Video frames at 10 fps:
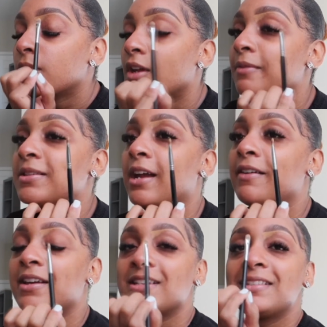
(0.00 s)
I'm sorry,
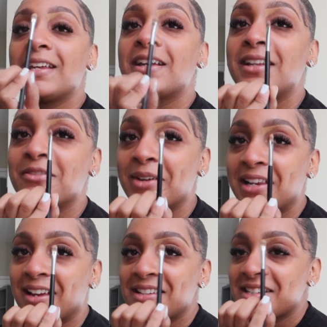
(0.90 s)
it's tickling my
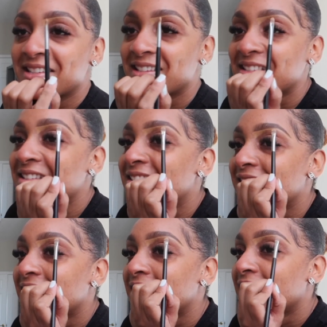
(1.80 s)
lashes
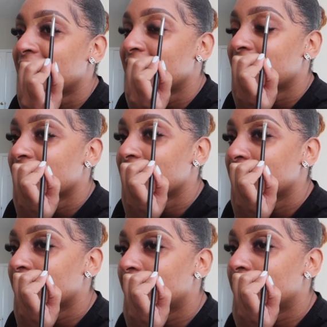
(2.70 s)

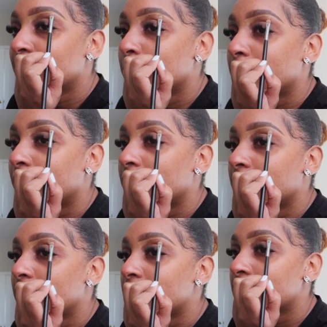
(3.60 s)
when the brow
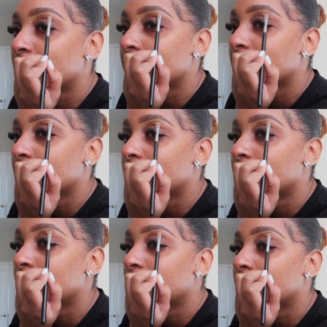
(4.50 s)
hits it.
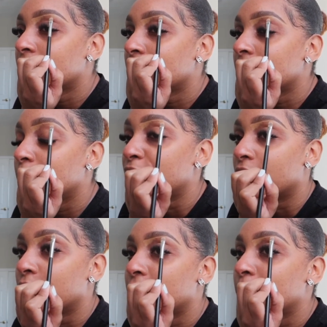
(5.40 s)
The
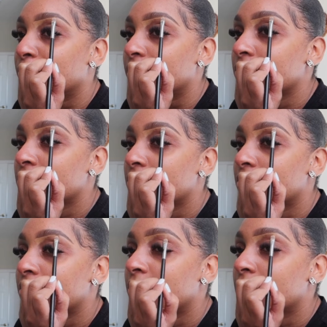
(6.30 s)
brush.
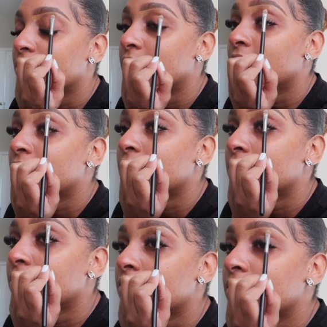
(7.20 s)

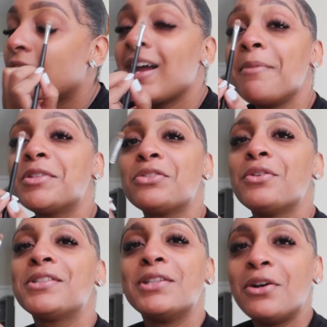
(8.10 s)
I'm so
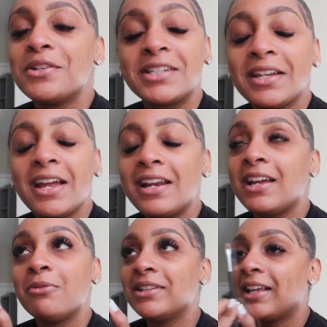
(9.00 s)
slow today,
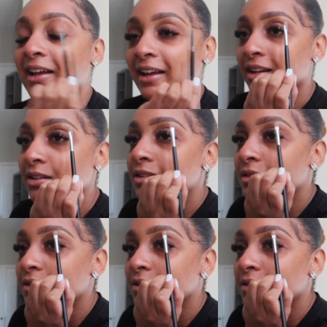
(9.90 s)
like what the heck?